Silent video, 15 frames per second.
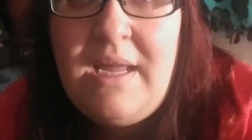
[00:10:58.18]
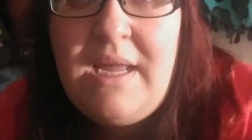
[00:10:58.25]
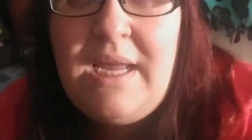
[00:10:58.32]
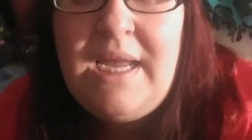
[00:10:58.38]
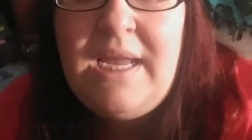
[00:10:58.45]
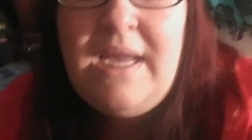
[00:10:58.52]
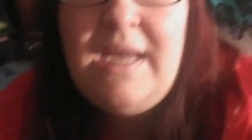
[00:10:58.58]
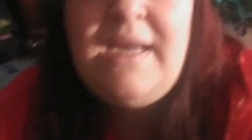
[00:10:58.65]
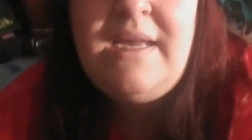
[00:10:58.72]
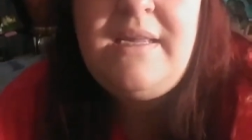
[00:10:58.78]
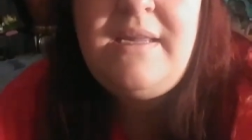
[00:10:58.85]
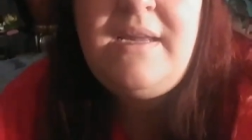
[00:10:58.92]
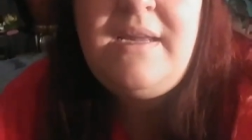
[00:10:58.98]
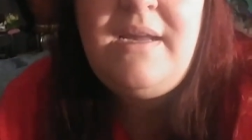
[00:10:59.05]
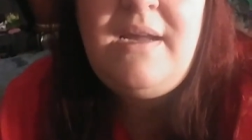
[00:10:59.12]

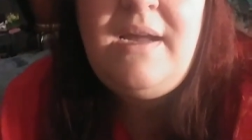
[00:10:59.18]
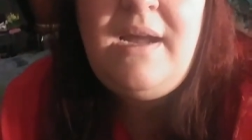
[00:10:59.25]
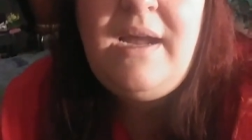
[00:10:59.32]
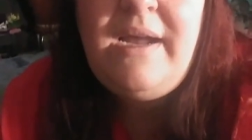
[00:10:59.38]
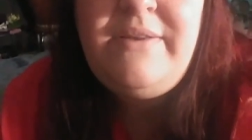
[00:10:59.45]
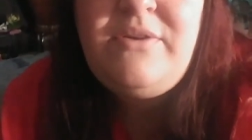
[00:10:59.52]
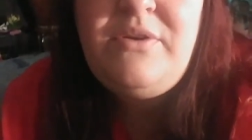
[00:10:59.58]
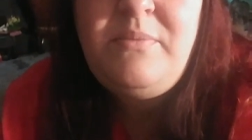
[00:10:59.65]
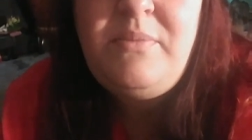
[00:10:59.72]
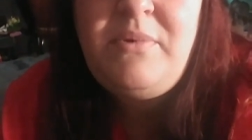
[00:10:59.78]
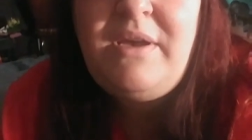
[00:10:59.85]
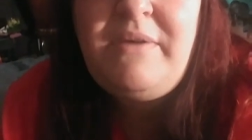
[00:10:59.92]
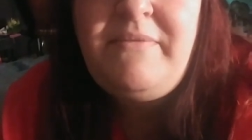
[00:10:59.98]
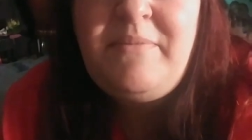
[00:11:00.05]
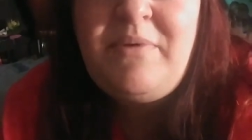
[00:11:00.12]
and I do
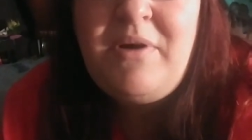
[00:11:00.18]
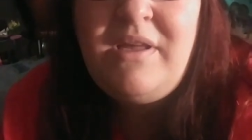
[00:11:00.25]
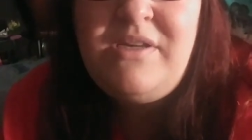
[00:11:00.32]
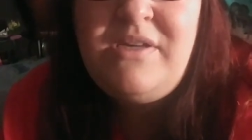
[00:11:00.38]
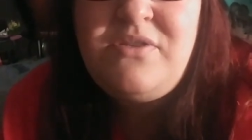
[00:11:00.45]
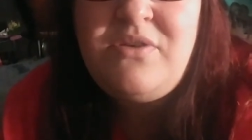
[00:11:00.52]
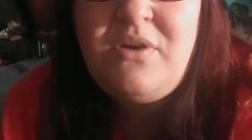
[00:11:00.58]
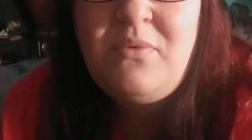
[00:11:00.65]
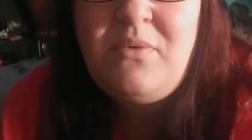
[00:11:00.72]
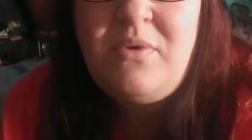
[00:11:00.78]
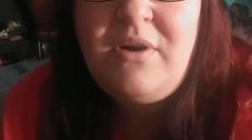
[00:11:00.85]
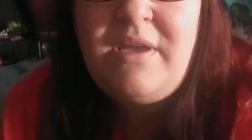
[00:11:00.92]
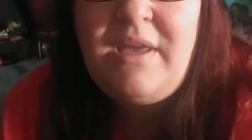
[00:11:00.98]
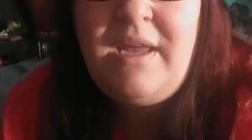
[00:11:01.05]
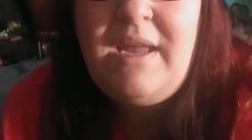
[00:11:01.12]
believe I'll probably start
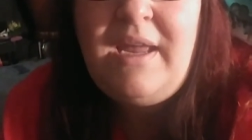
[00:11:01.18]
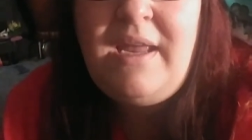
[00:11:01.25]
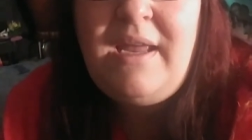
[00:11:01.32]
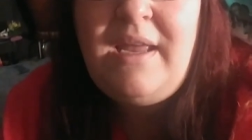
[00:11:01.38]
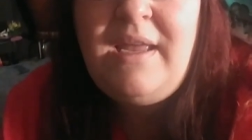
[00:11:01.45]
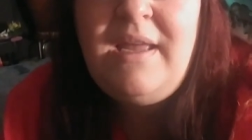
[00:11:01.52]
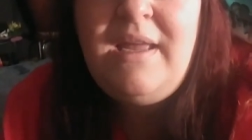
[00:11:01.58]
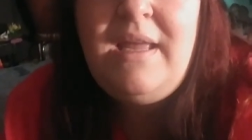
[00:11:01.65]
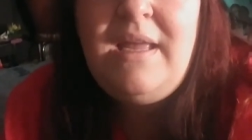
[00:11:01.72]
working